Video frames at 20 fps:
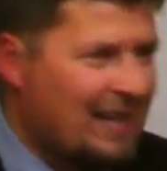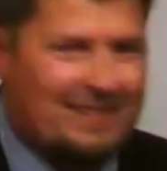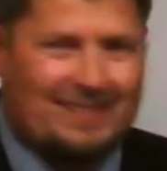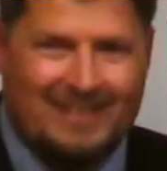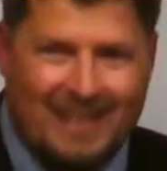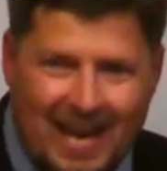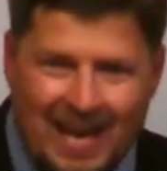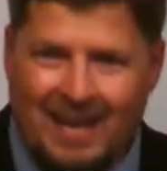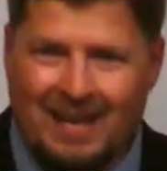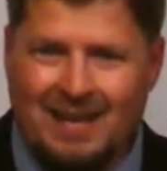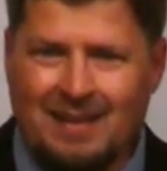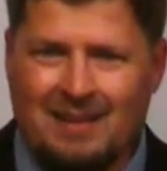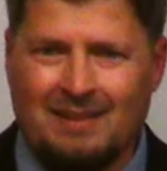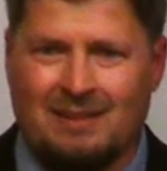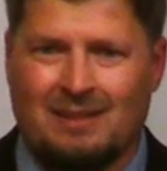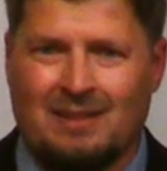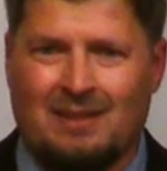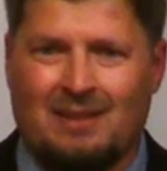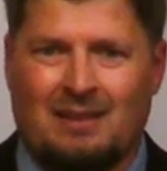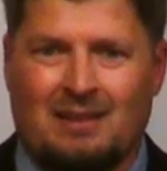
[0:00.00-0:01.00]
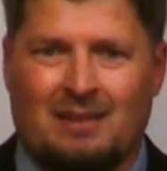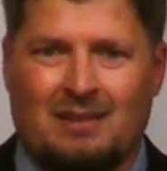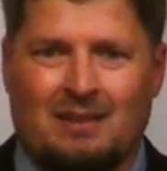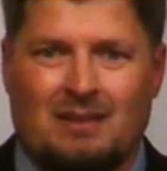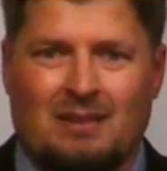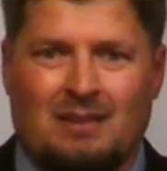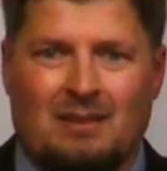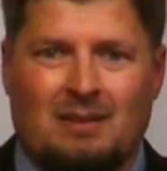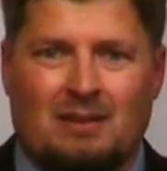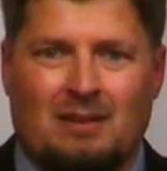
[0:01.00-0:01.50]
sin,
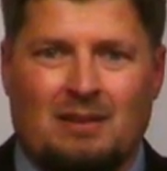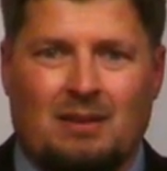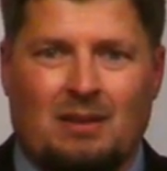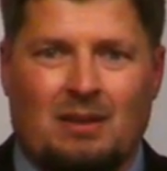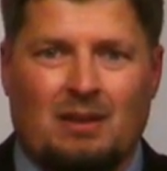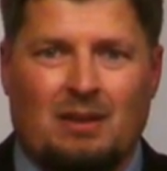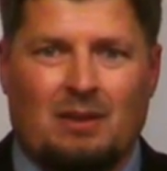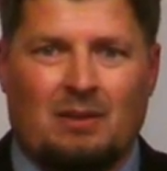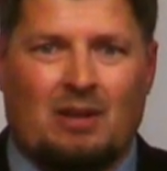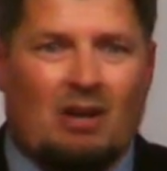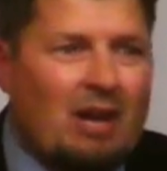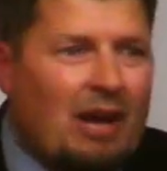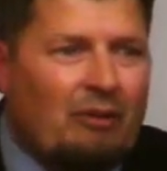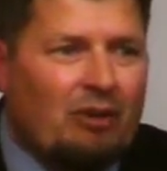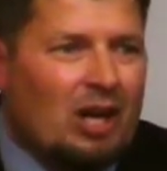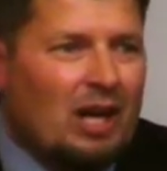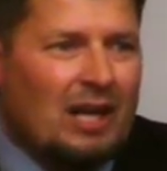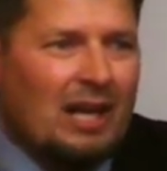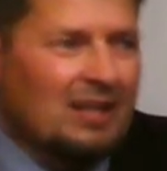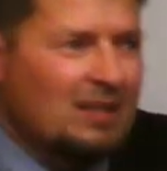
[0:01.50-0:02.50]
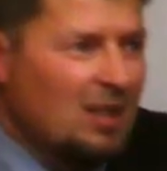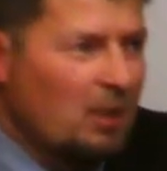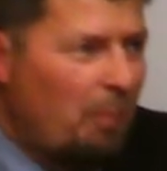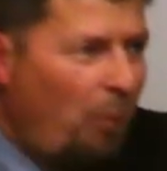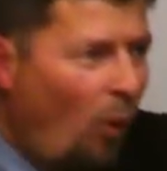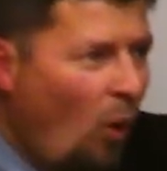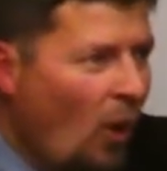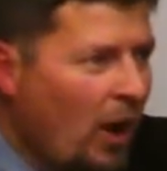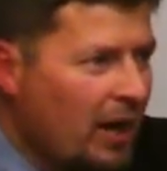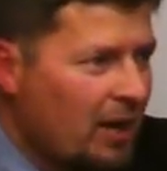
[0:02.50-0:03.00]
they're never going to get to the
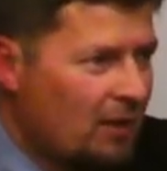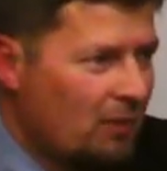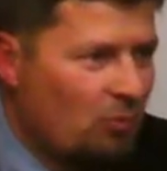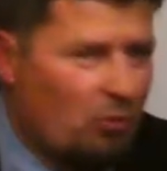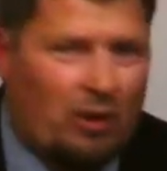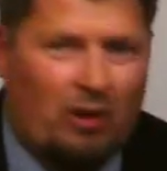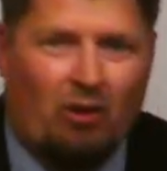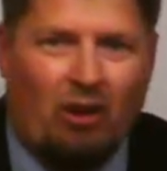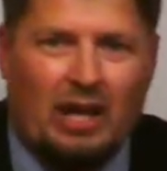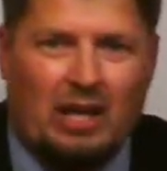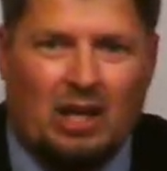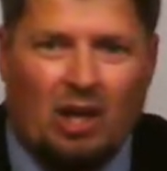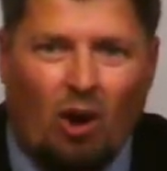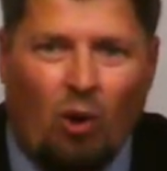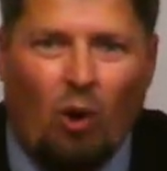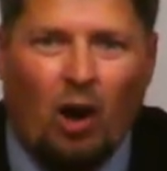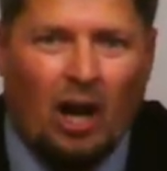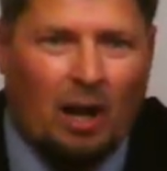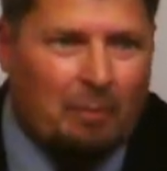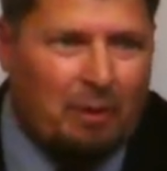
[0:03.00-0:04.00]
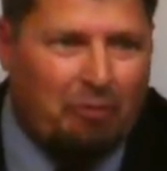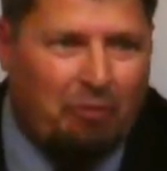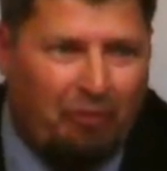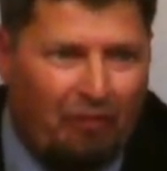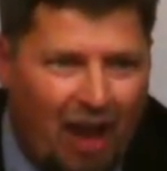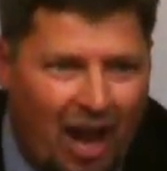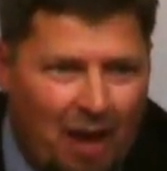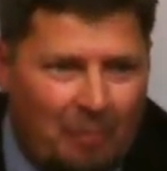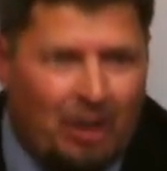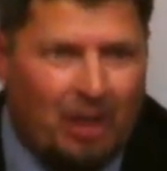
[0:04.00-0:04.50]
point where they're like, you know what, I'm in
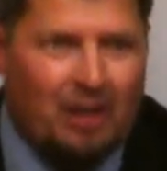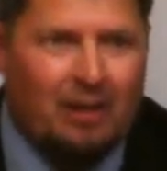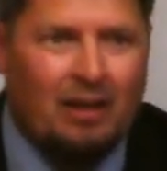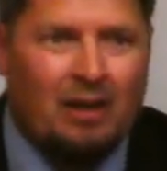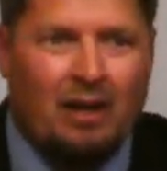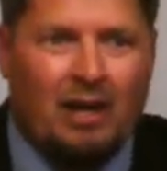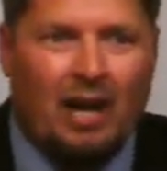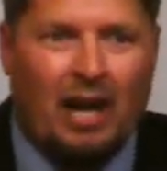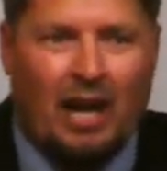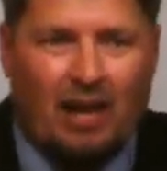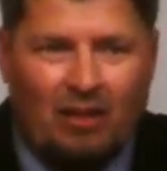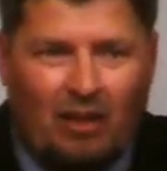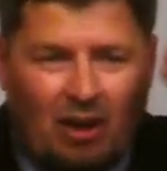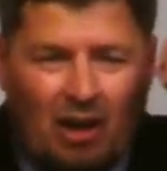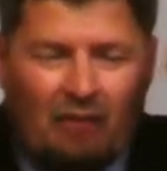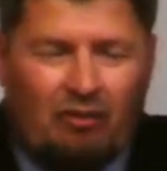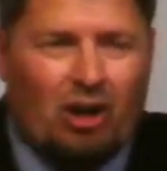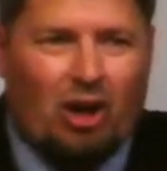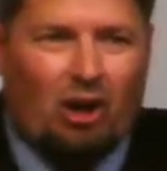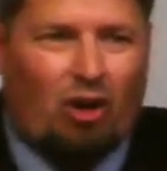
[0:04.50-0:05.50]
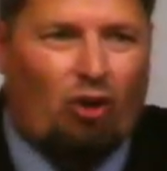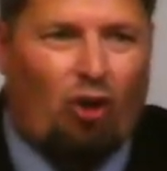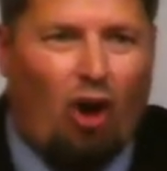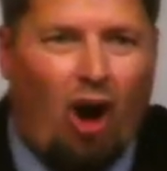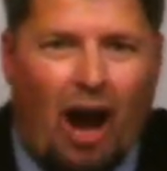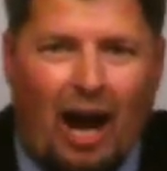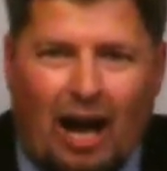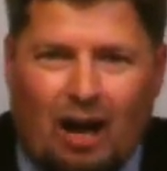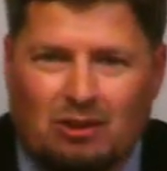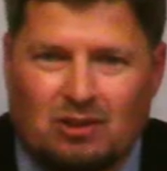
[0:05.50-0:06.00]
famine and they're never going to
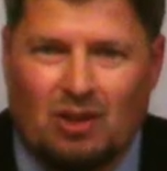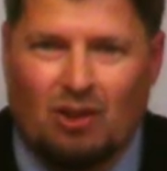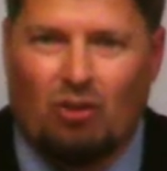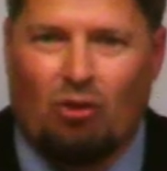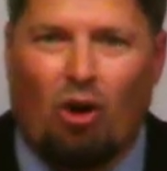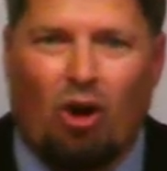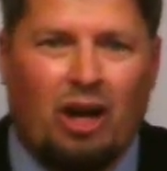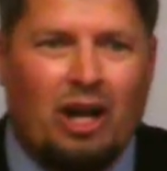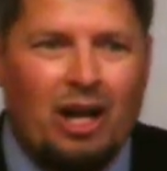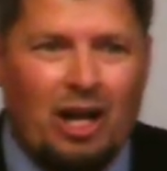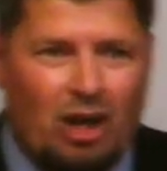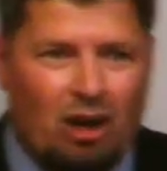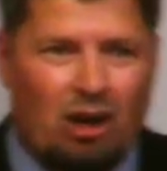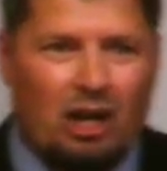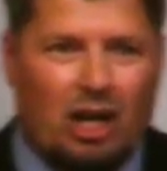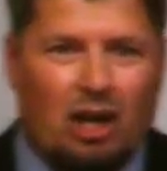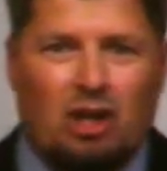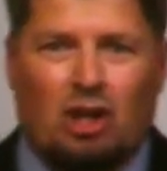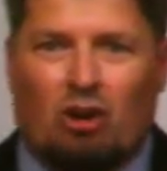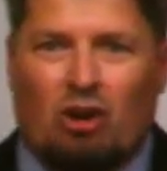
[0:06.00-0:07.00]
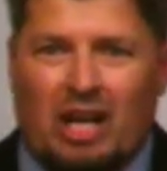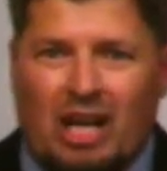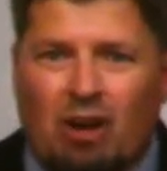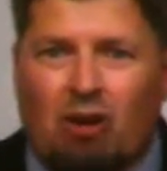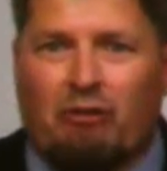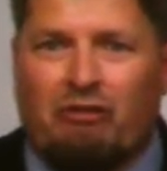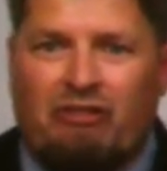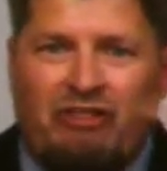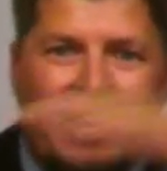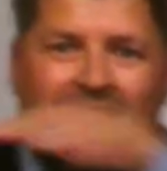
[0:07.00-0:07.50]
cry out to the Lord. You're, you're
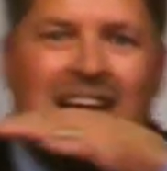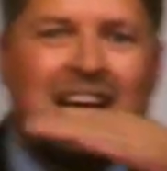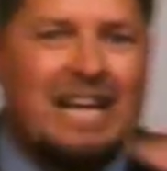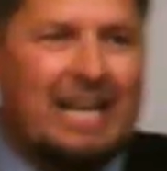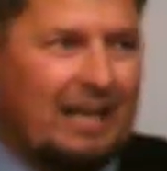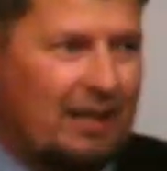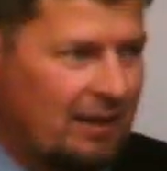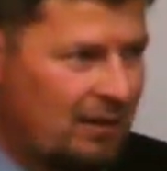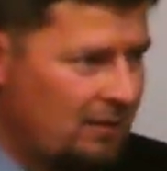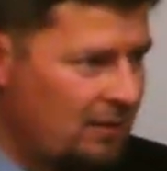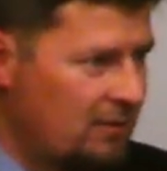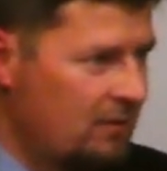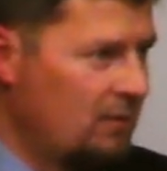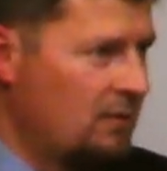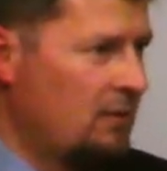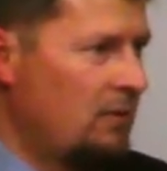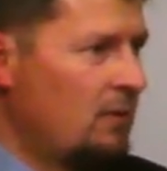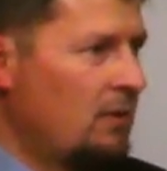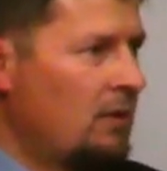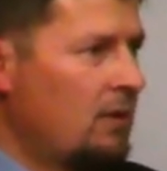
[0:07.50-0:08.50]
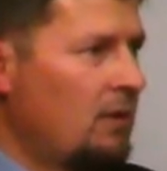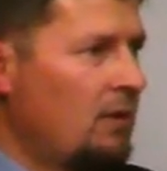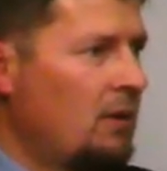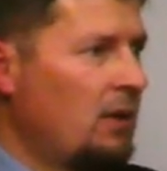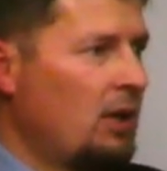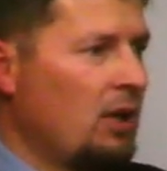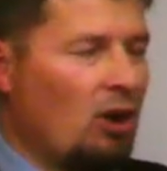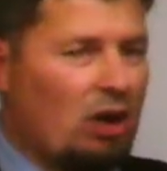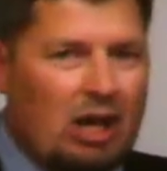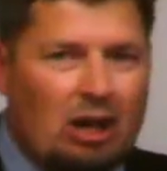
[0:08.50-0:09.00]
intervening.
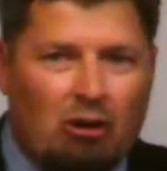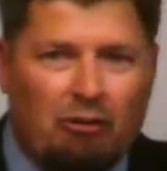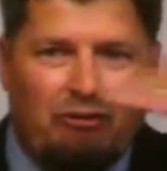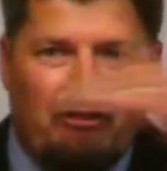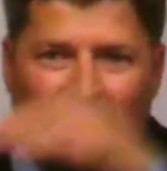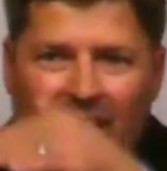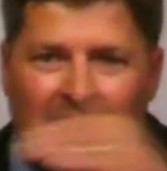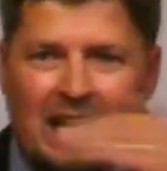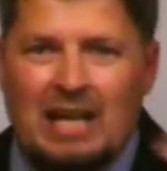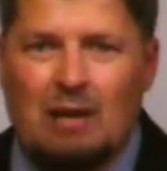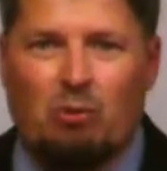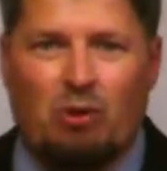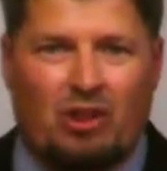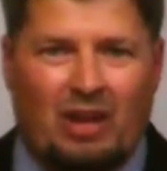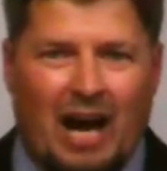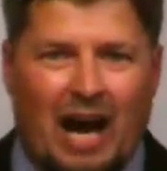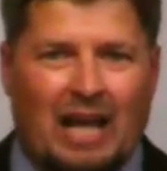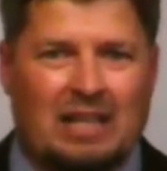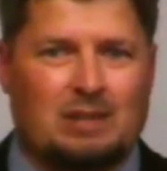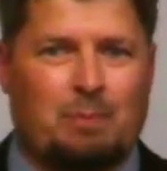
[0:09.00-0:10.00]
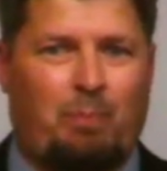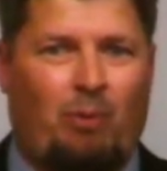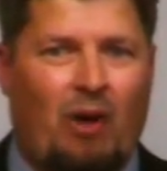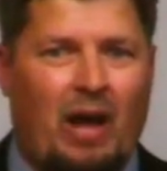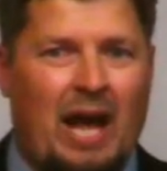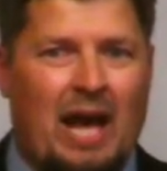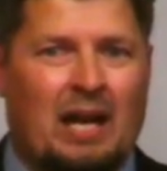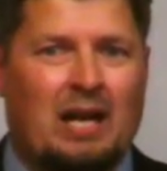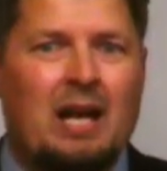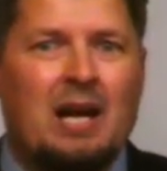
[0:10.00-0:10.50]
You're intervening with God's
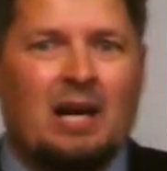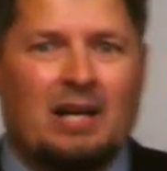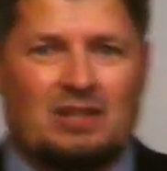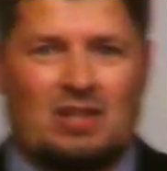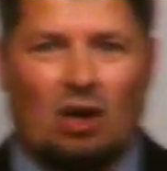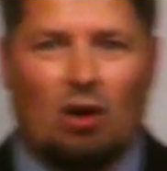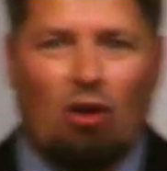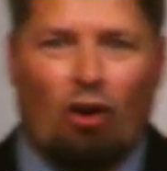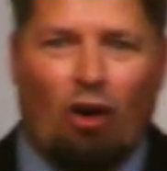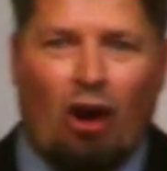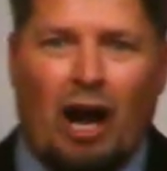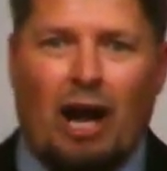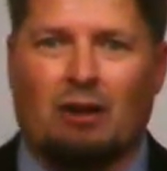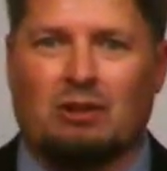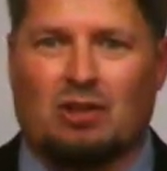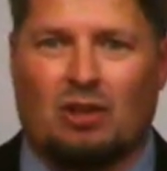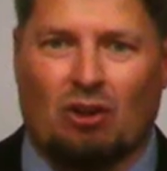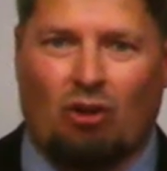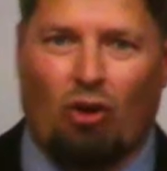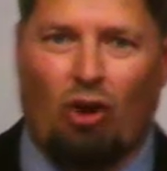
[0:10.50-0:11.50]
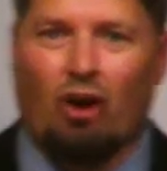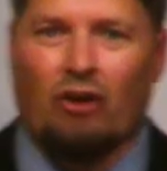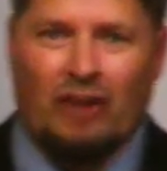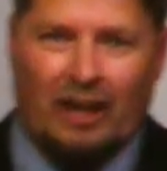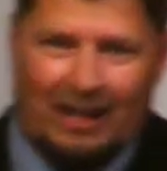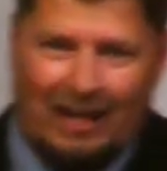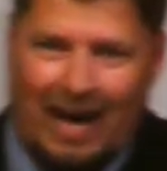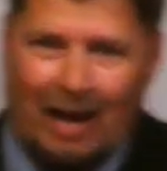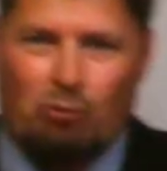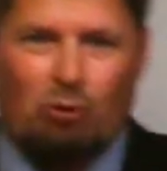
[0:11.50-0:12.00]
plan because they'll cry out to the Lord and
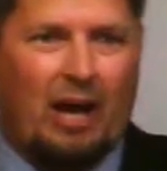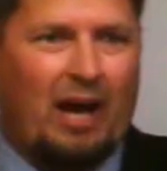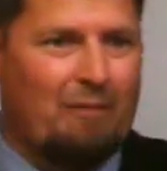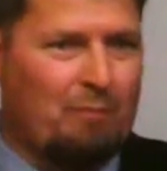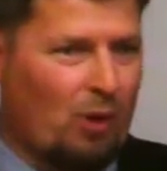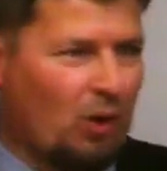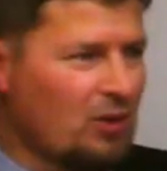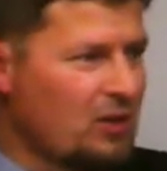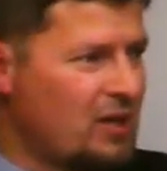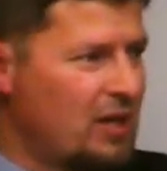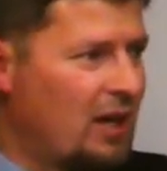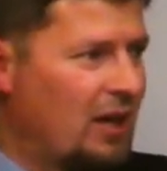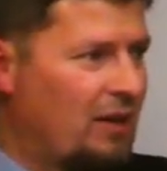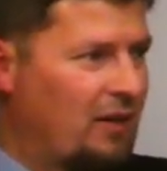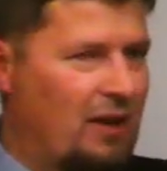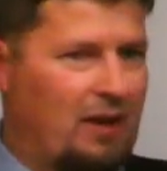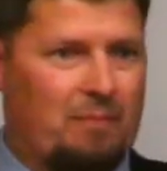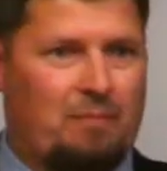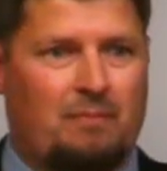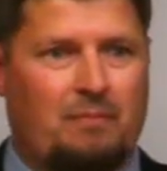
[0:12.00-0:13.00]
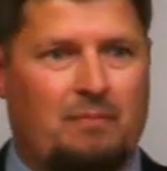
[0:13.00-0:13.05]
then God will have mercy on them.